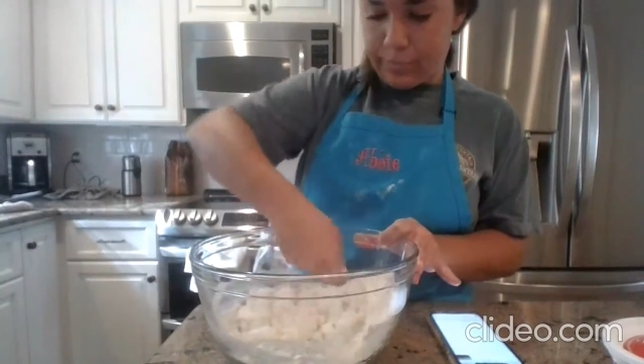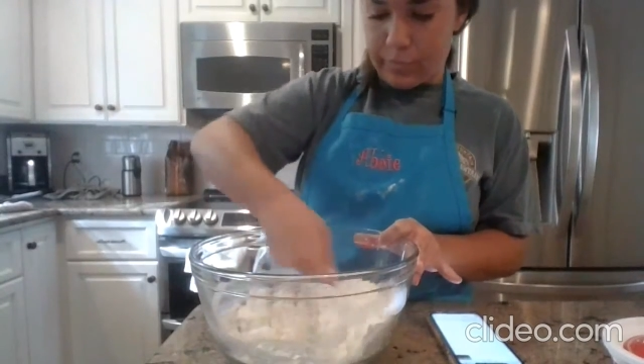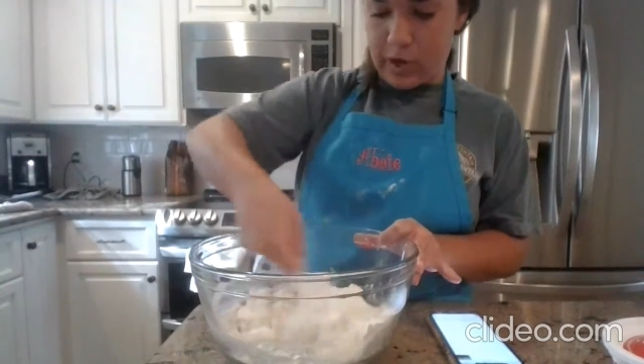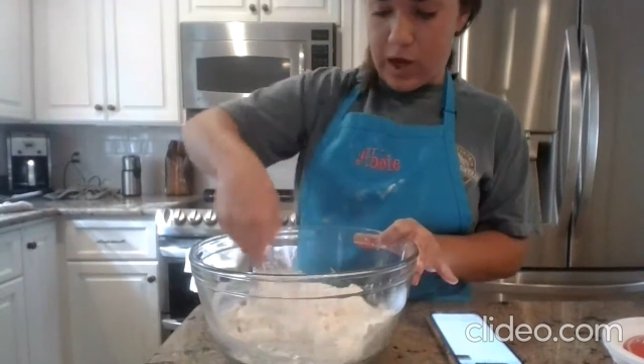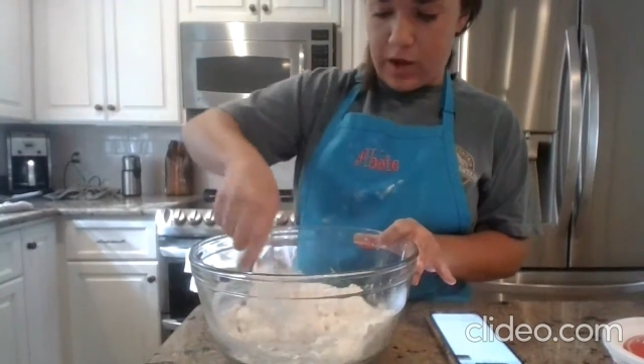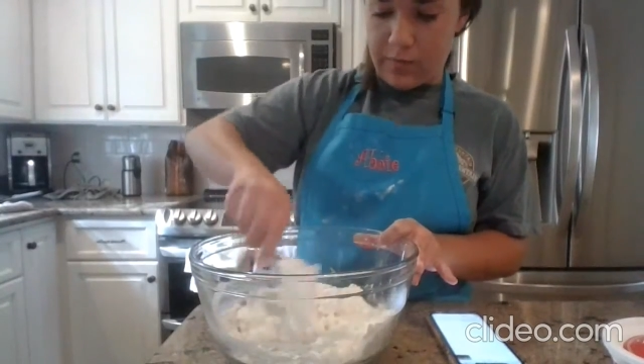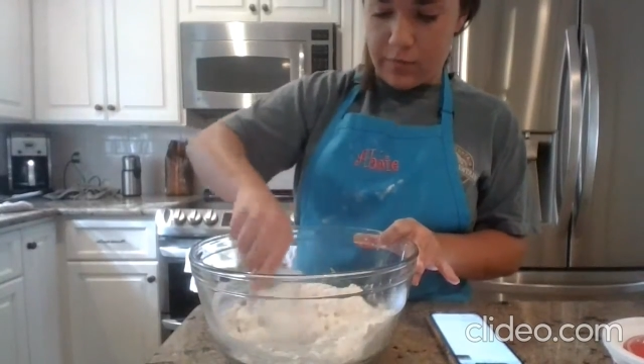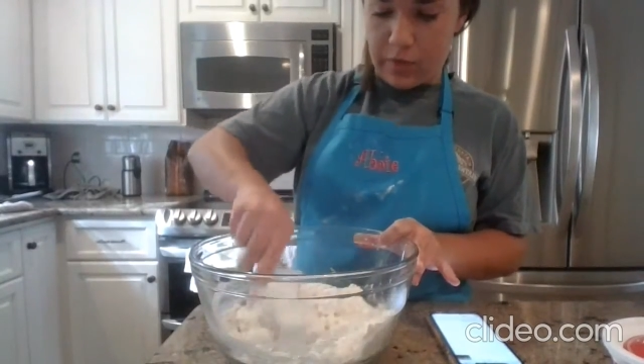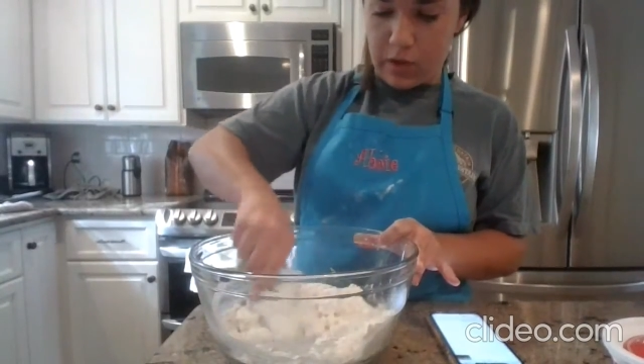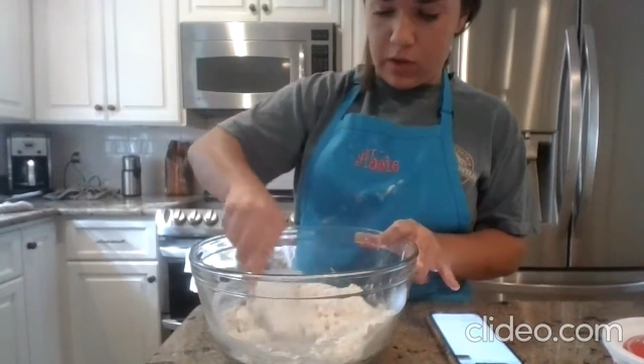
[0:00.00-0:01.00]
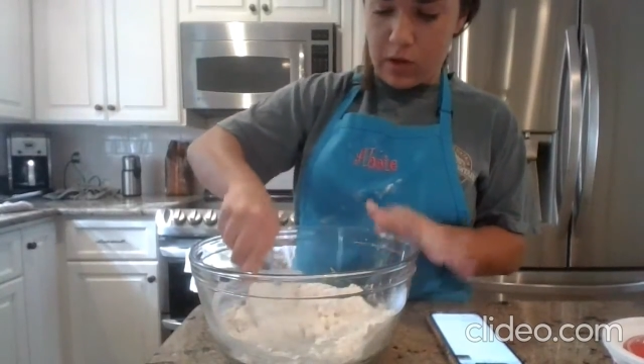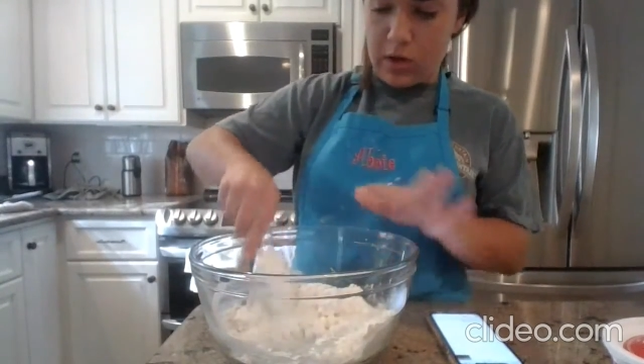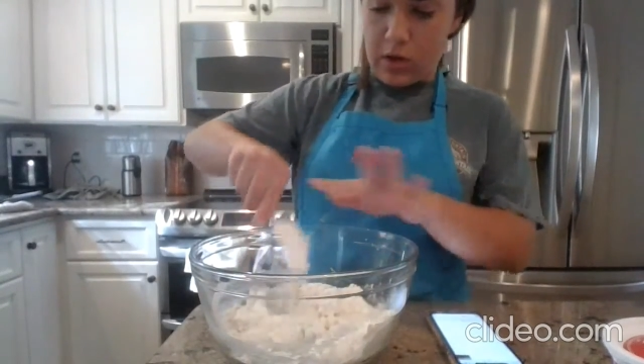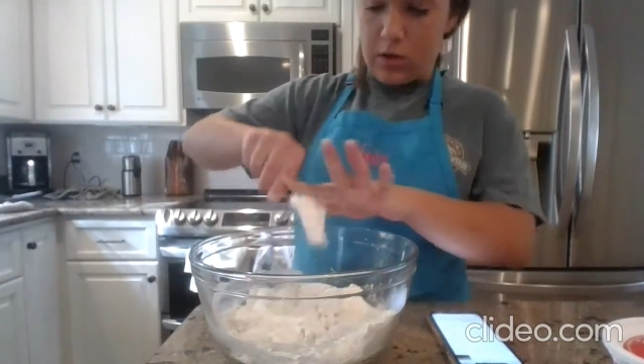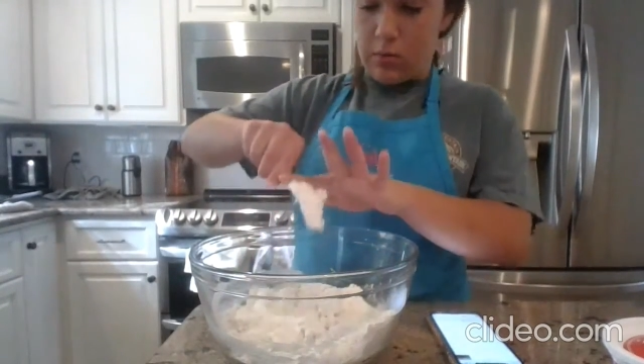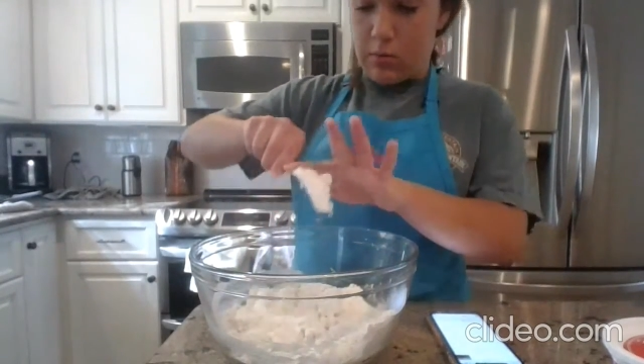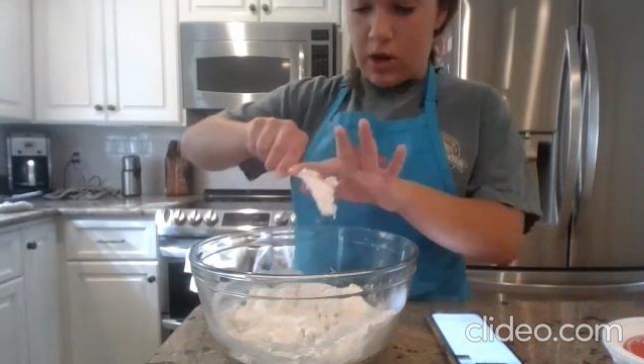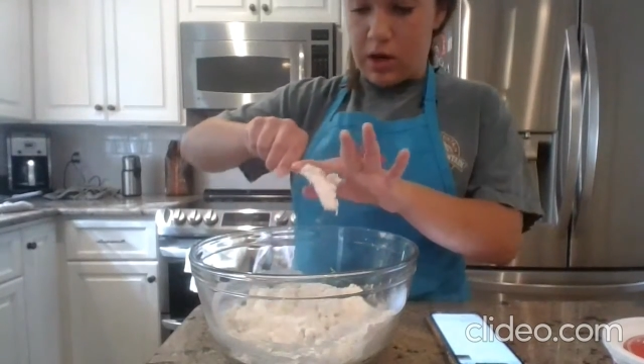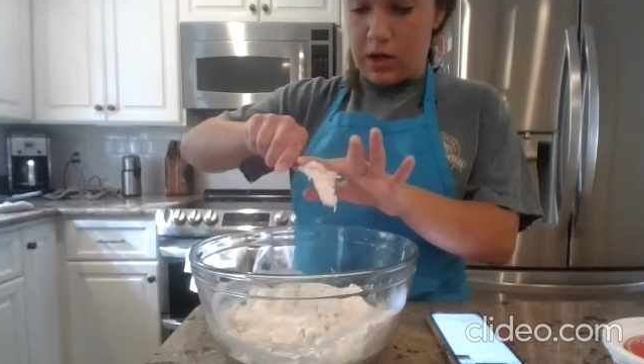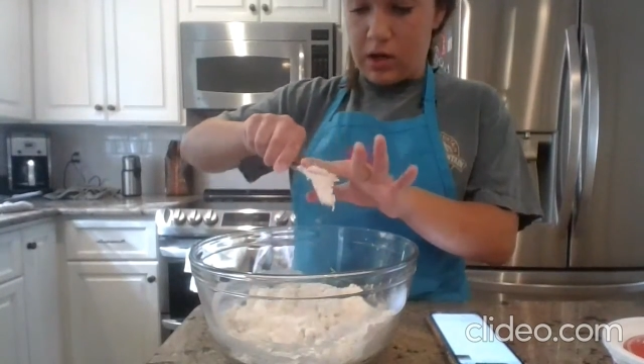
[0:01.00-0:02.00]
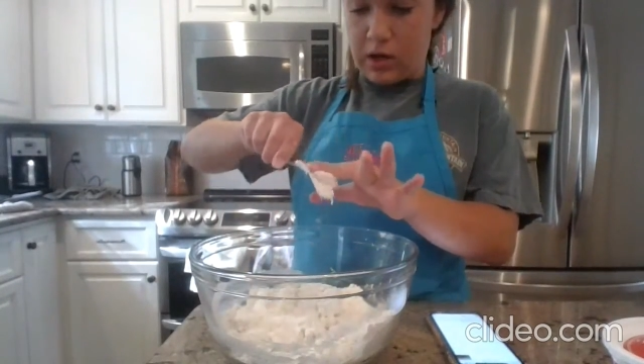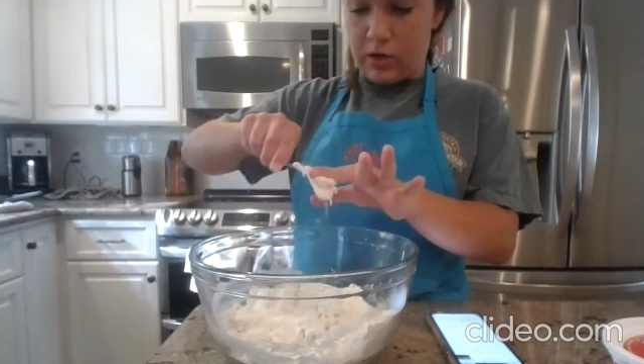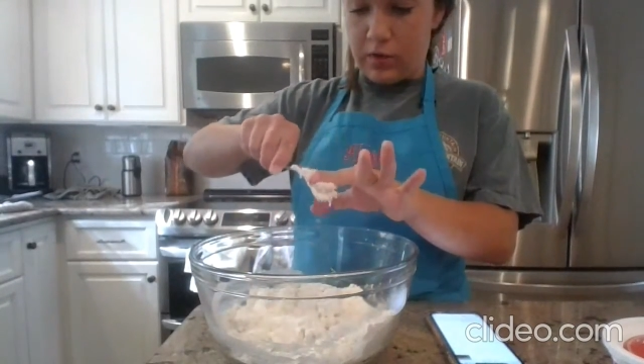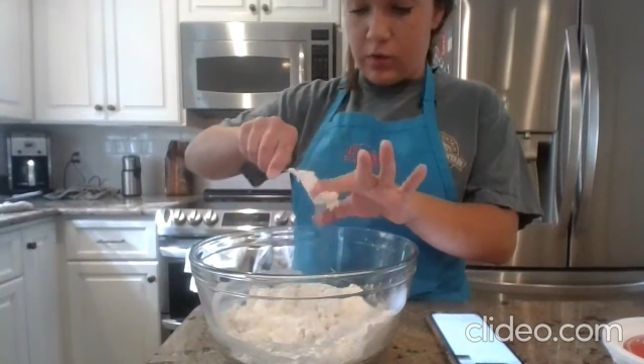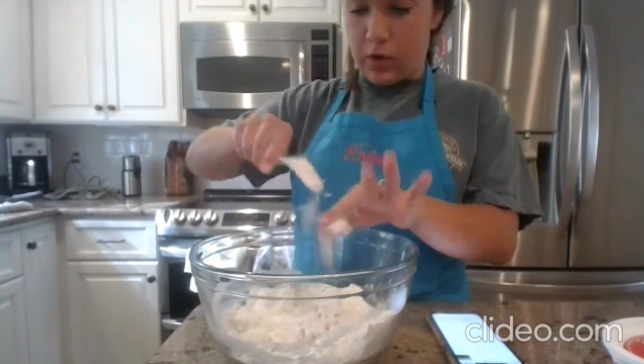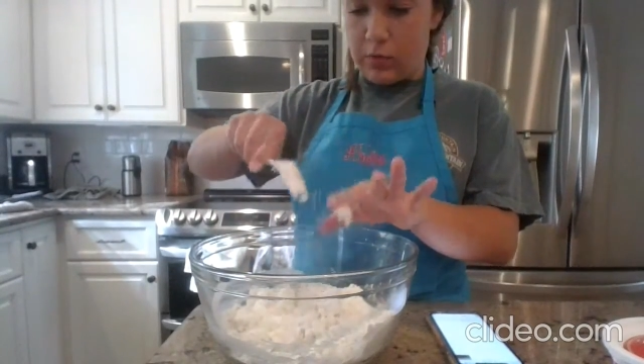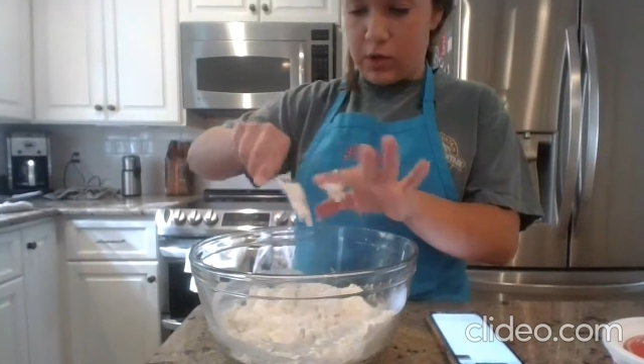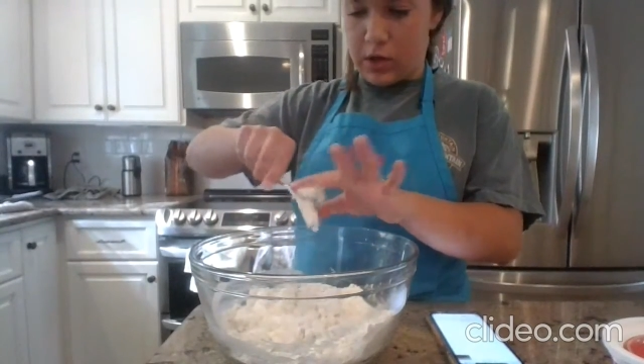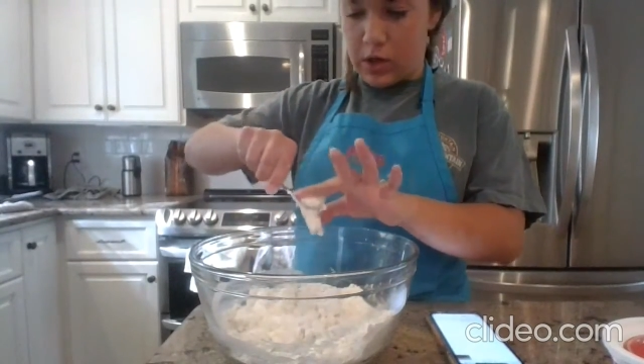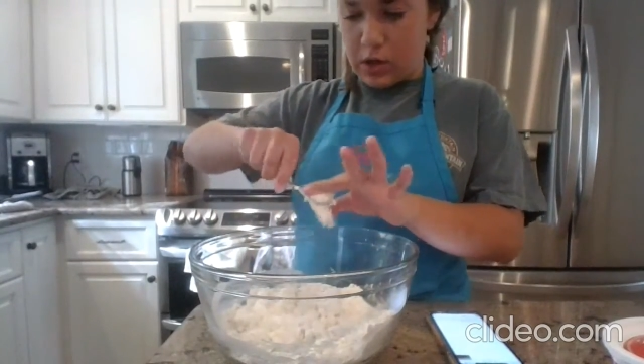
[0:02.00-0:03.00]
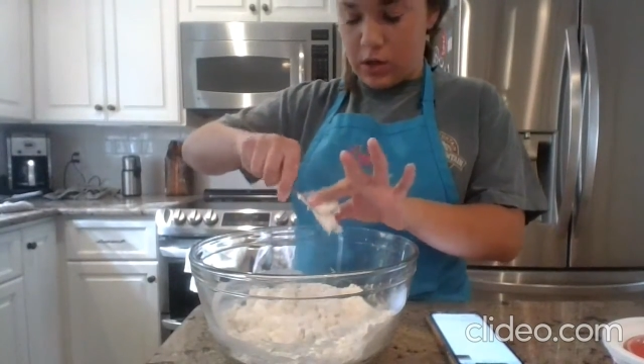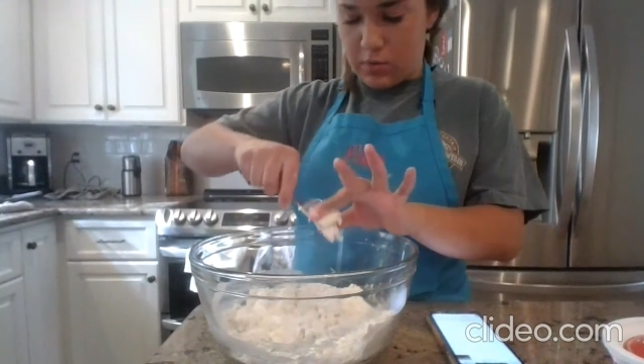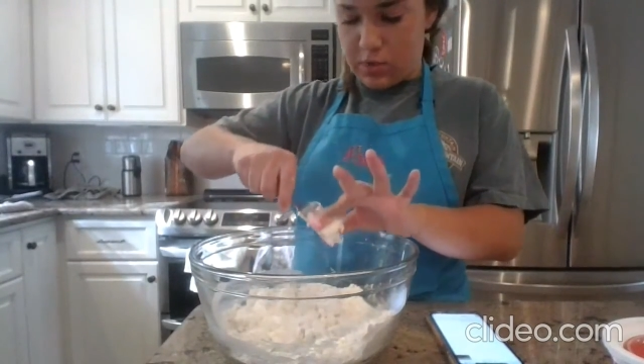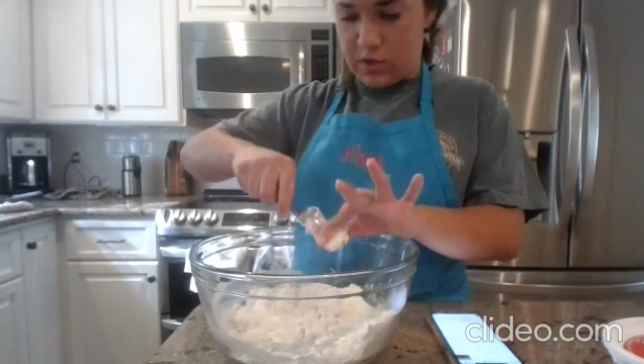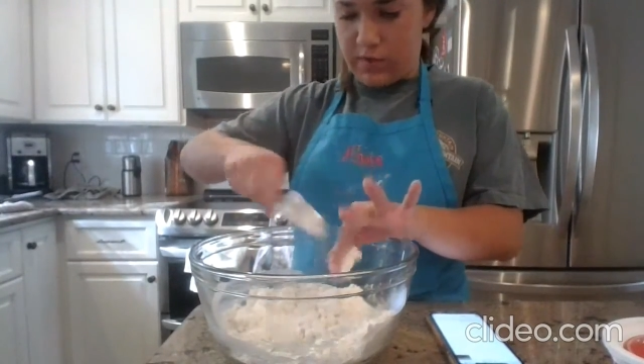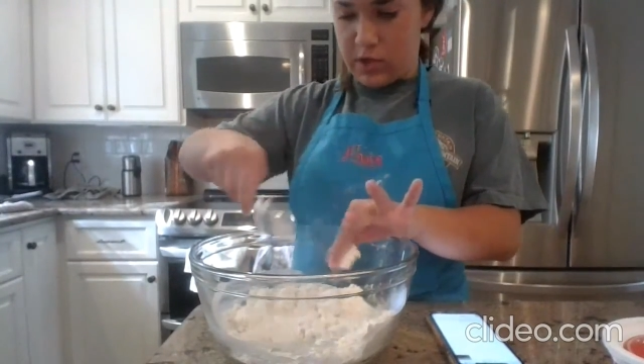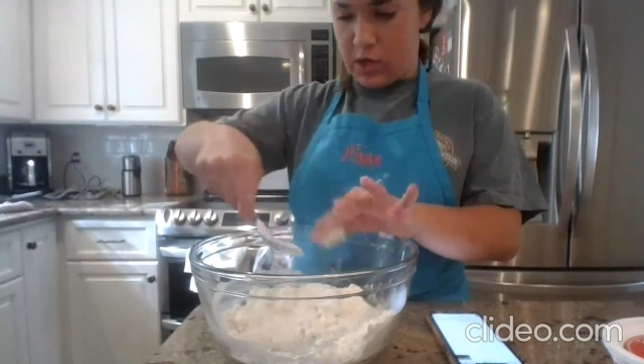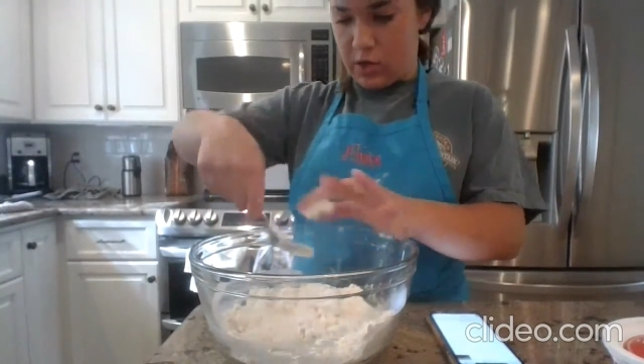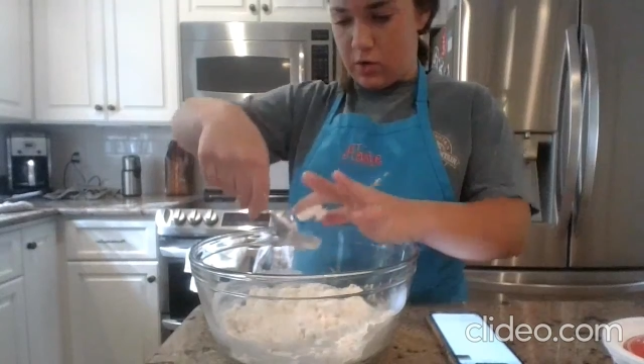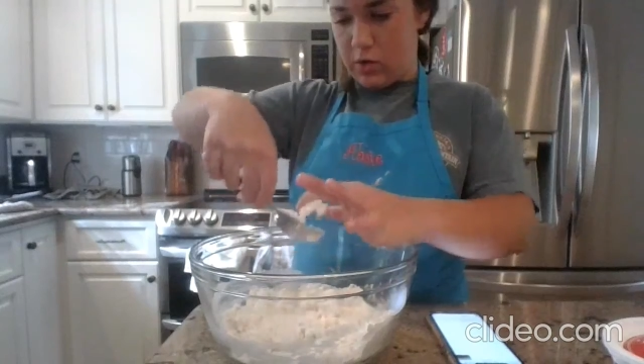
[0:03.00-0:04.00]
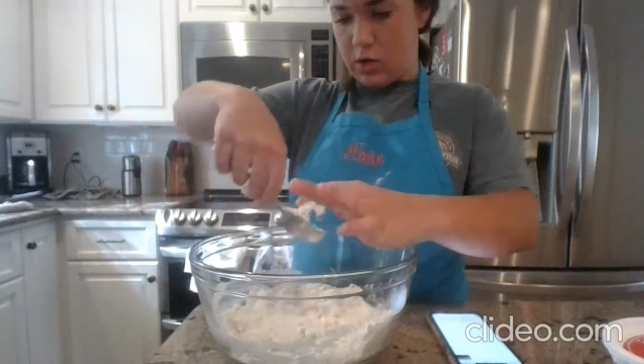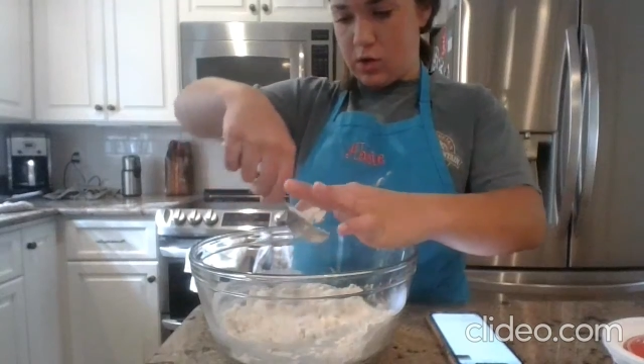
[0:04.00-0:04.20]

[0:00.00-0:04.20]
Okay, mine has formed clumps of dough.